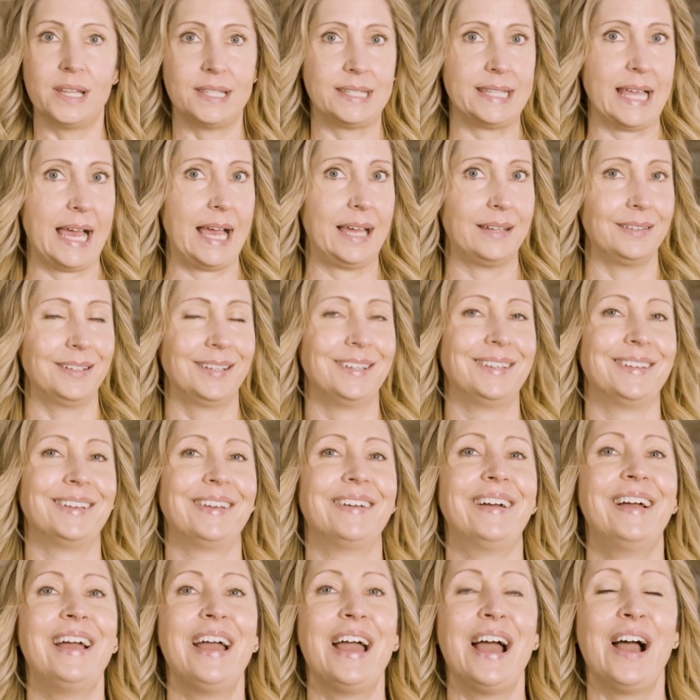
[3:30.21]
is
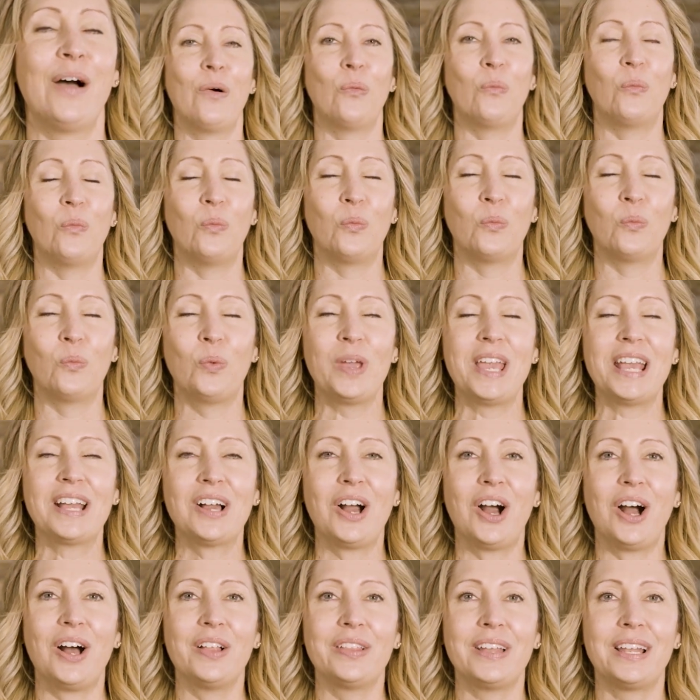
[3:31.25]
that? We
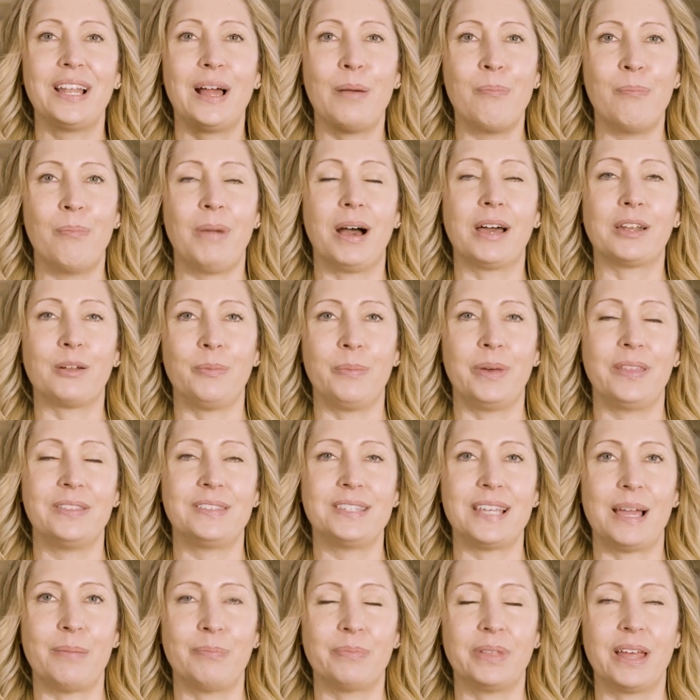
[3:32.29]
call it a model month
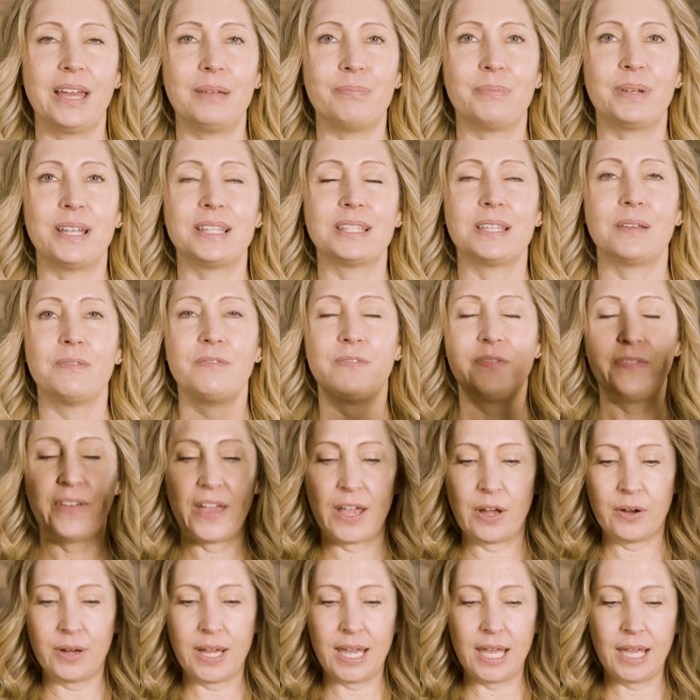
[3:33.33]
template, but it's a
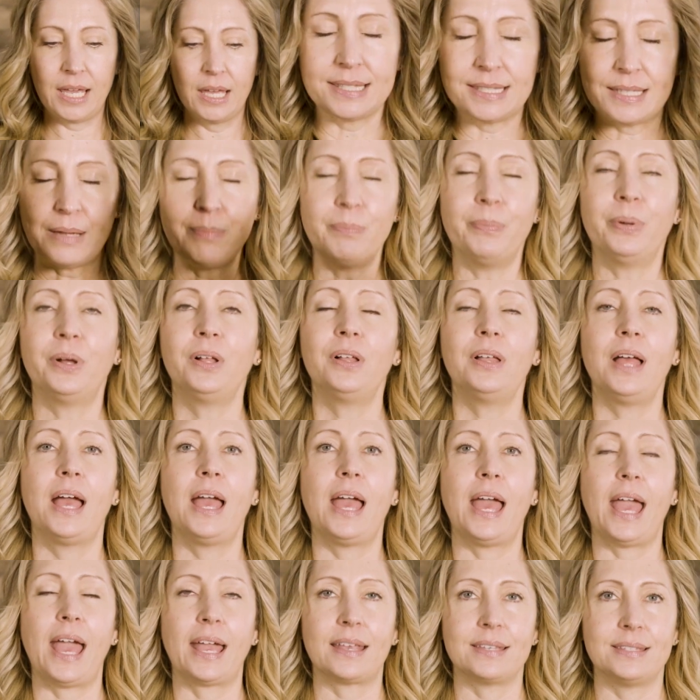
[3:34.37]
very simple
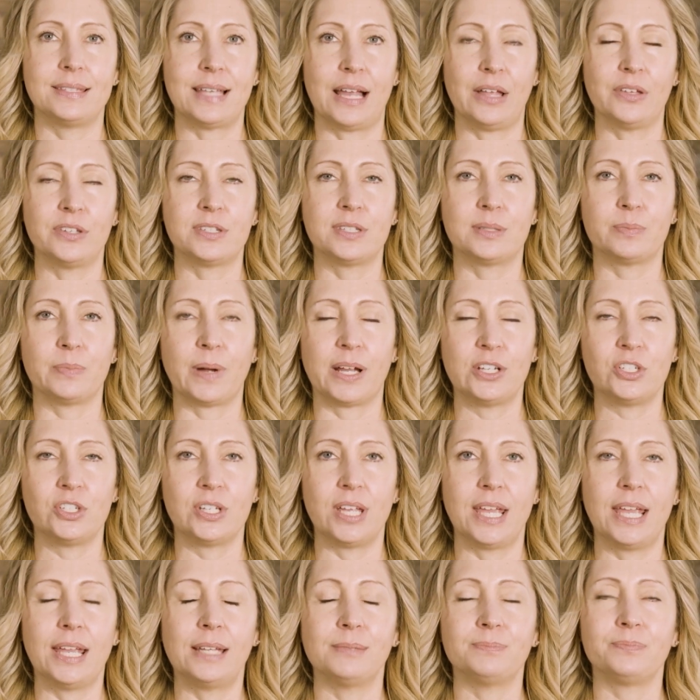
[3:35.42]
Excel
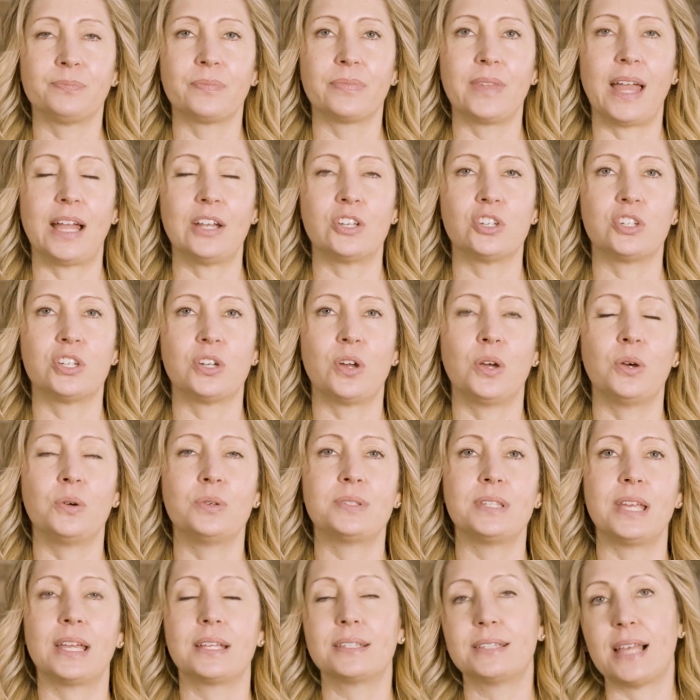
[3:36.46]
spreadsheet that
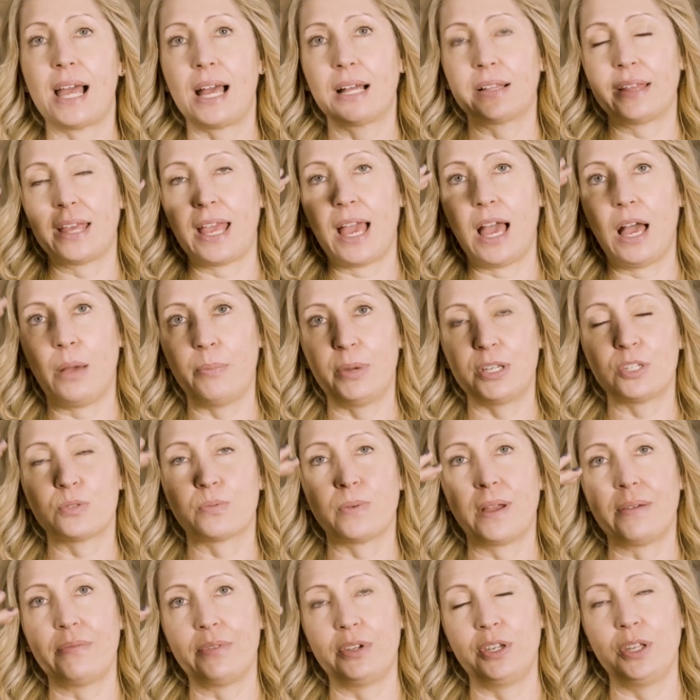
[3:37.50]
shows exactly how much
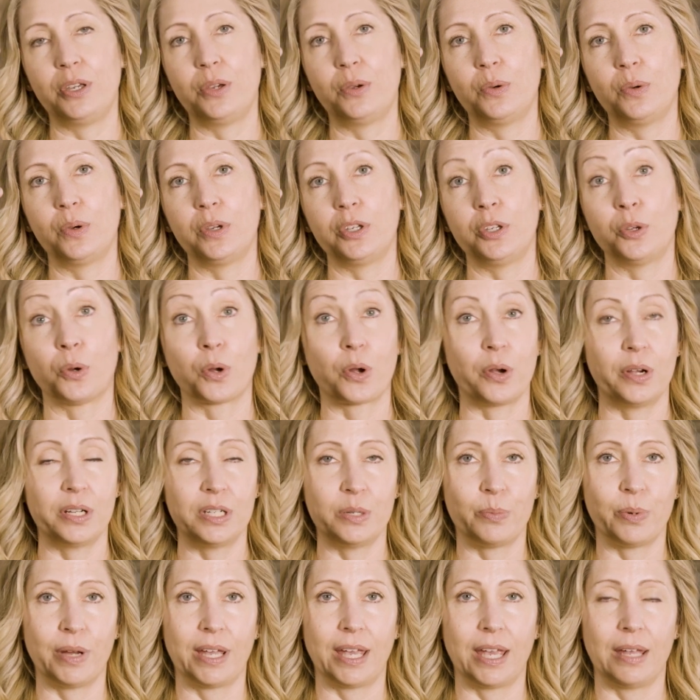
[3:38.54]
revenue you're going
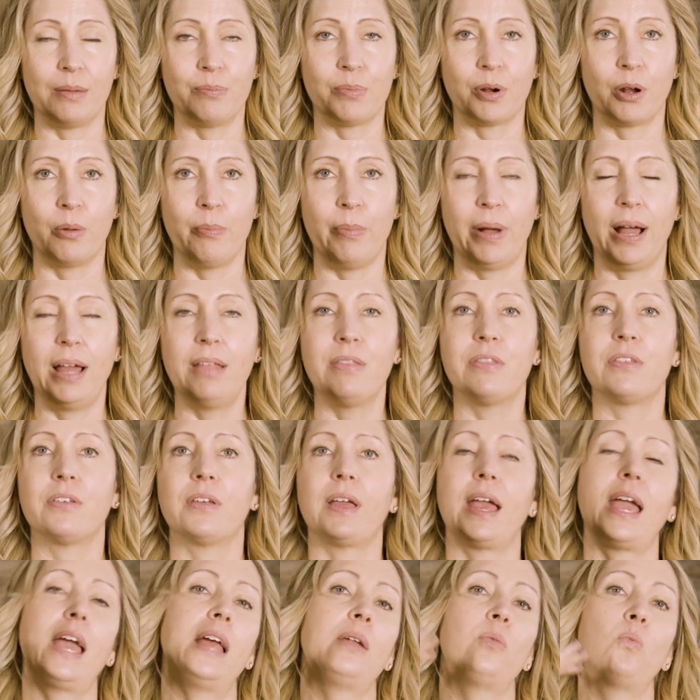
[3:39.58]
to bring in per month
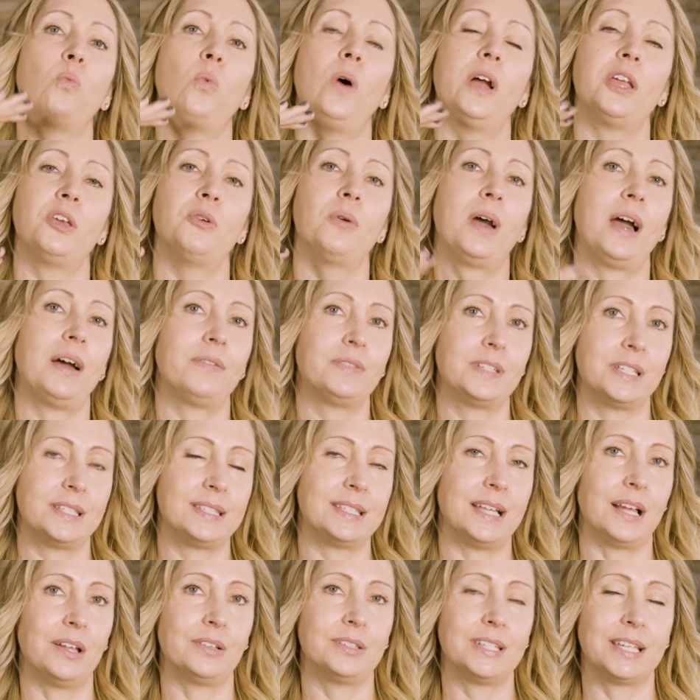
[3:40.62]
and what you have to
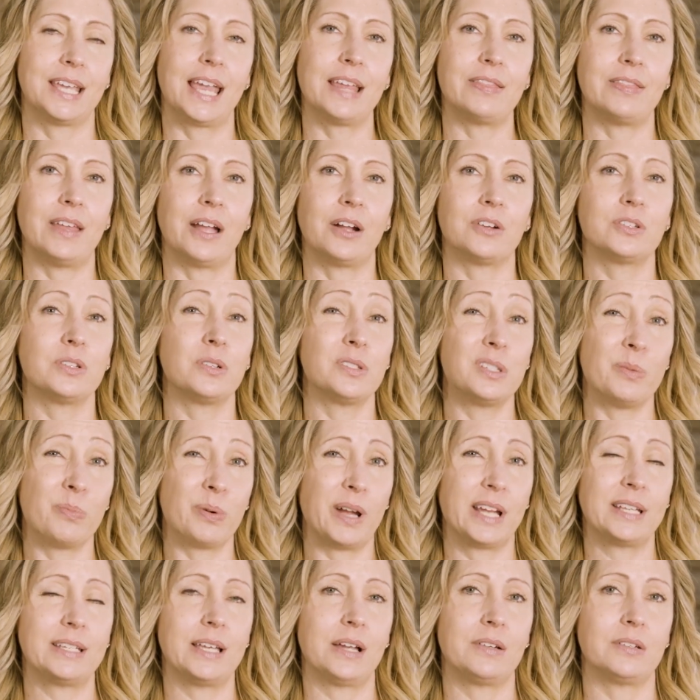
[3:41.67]
sell to get there. So it's a
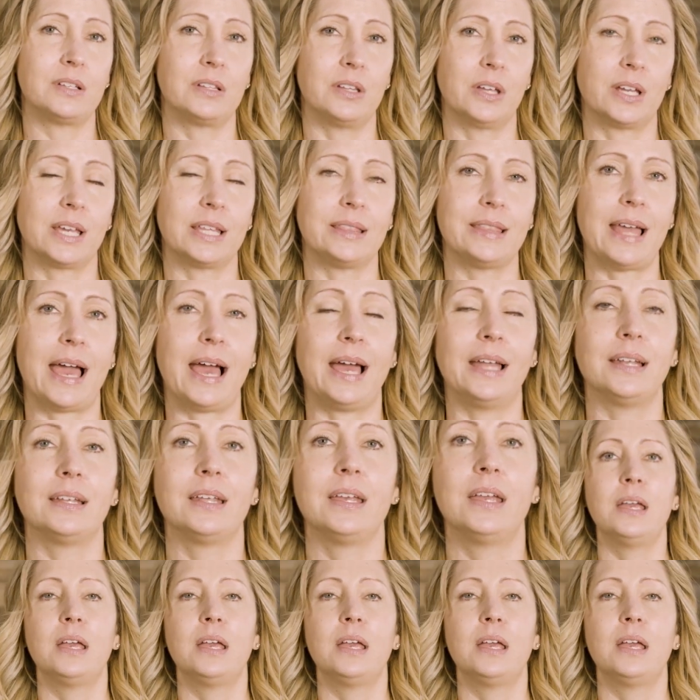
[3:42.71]
breakdown to look at that.